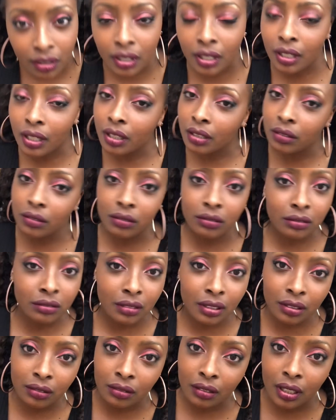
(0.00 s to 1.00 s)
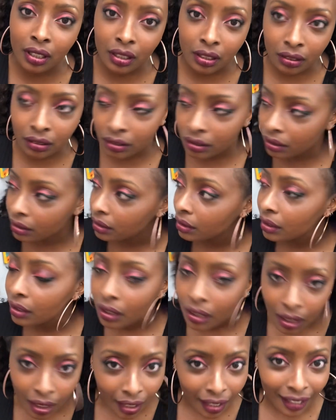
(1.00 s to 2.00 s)
Like, I don't get it.
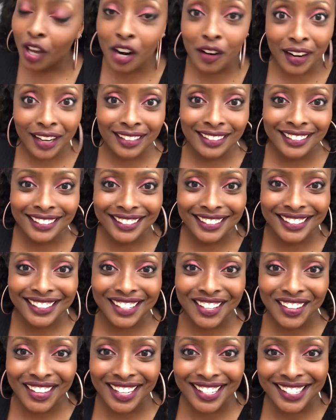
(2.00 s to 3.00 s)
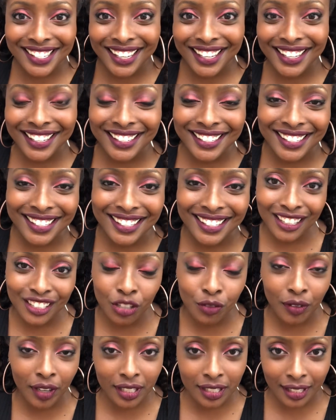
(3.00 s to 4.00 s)
All right, so that's it.
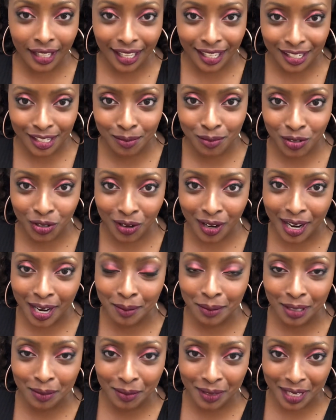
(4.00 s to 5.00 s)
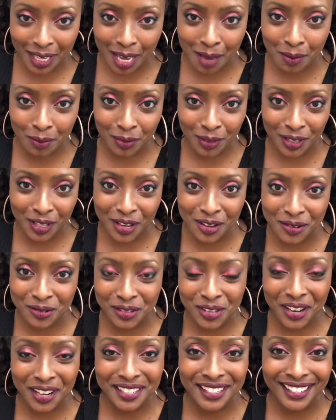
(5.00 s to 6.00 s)
Don't forget to like and subscribe. Leave me a comment
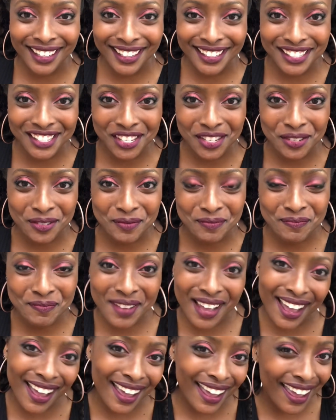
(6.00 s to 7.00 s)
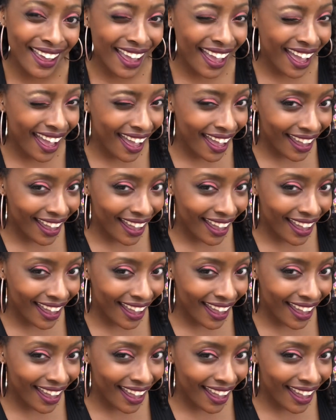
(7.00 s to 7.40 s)
below. Talk to you guys soon. Bye.